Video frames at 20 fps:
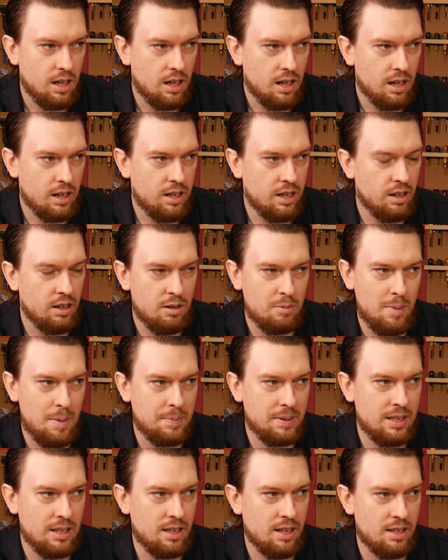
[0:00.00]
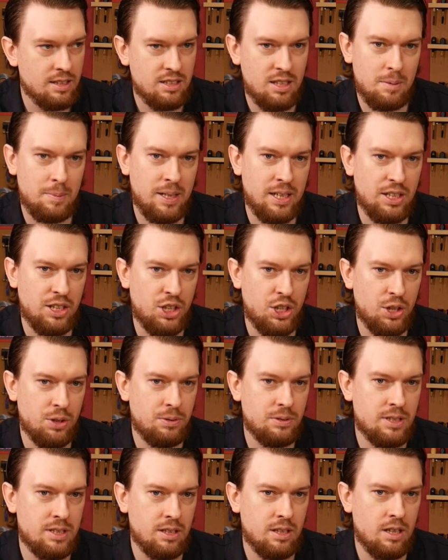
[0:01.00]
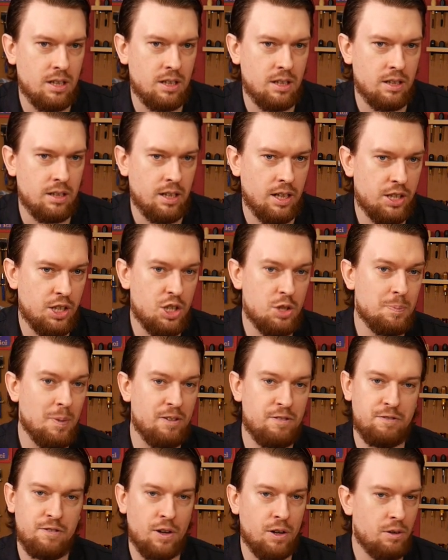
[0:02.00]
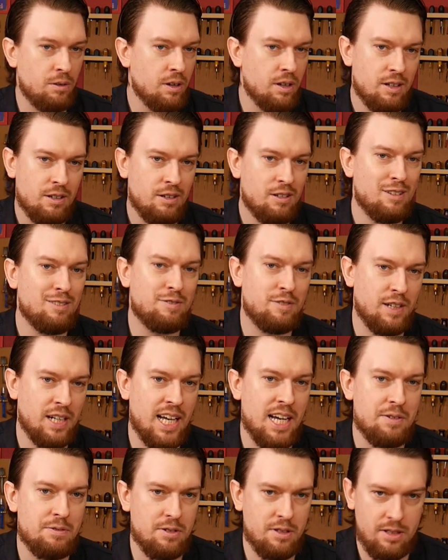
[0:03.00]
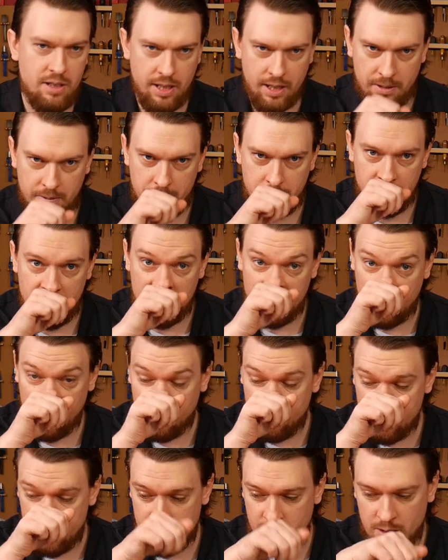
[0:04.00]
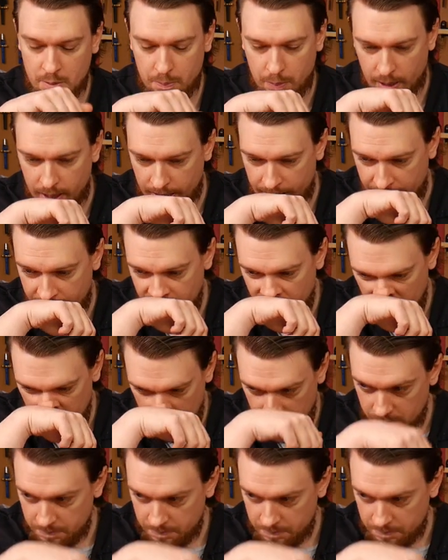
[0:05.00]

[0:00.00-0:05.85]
I can't remember the last time I used a card. I use my phone for everything. When I go in to buy